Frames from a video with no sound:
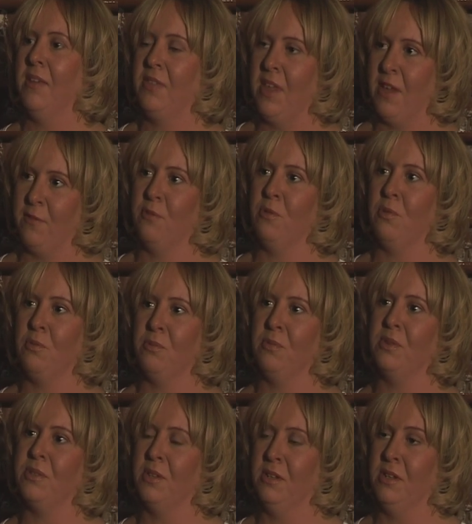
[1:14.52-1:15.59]
Therefore,
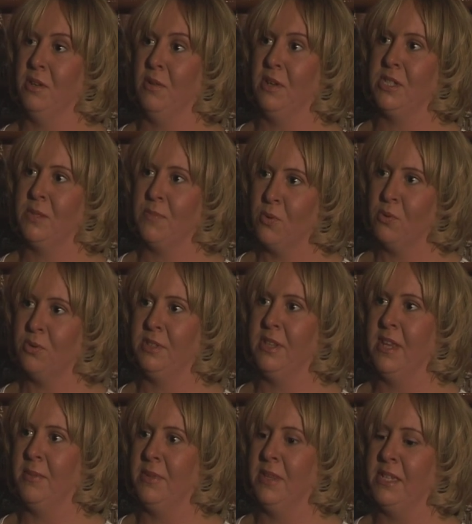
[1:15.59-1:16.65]
I supported
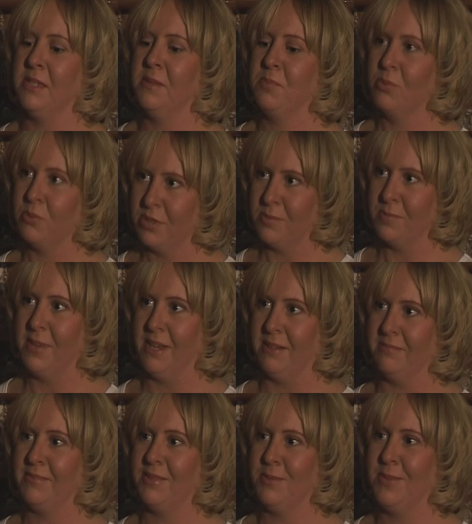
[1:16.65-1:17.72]
them and they supported me
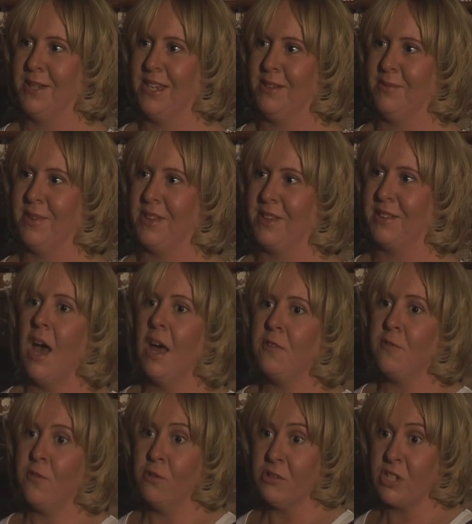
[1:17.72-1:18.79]
to begin with.
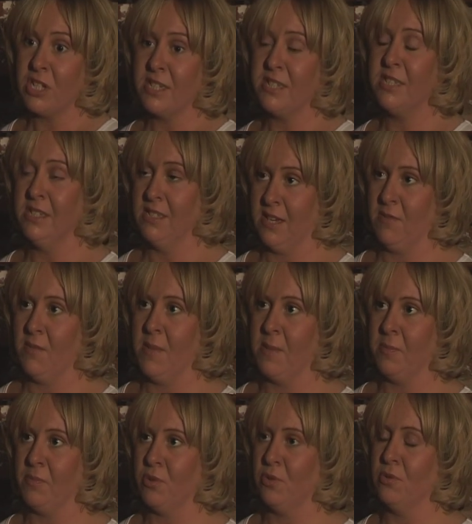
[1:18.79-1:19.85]
Unfortunately, I didn't have a
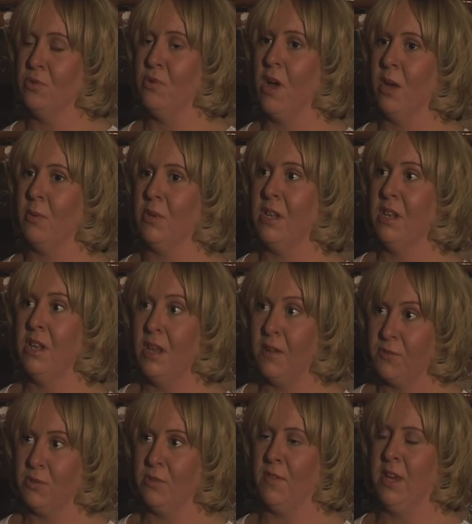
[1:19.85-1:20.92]
mentor. I would
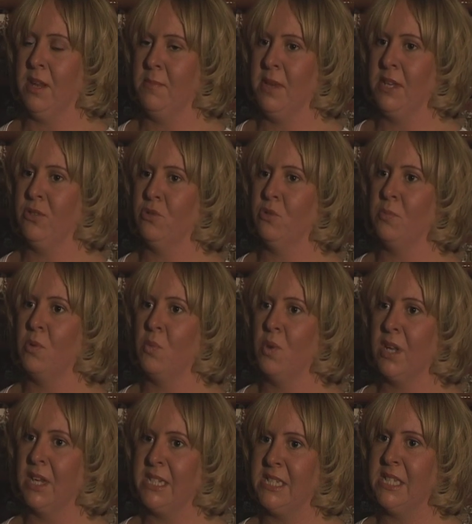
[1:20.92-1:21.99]
love to have had a mentor, but
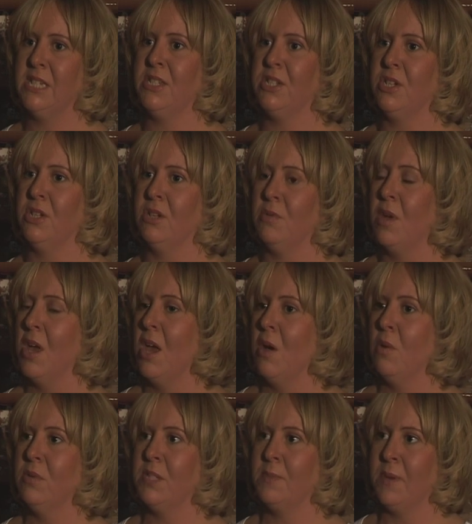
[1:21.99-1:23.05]
what I did do
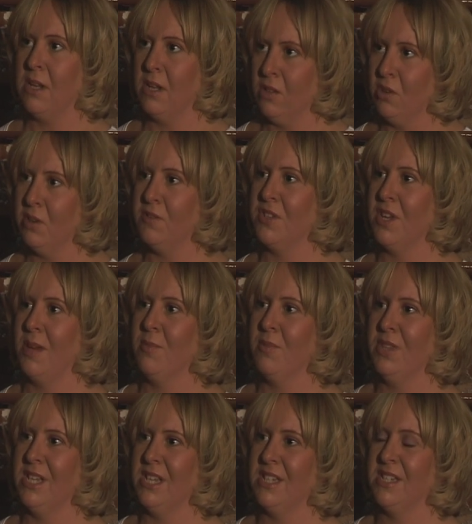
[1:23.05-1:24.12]
was spend a lot of time
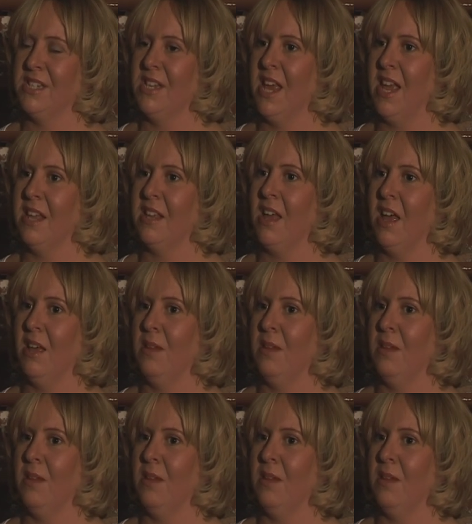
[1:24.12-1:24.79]
on the internet,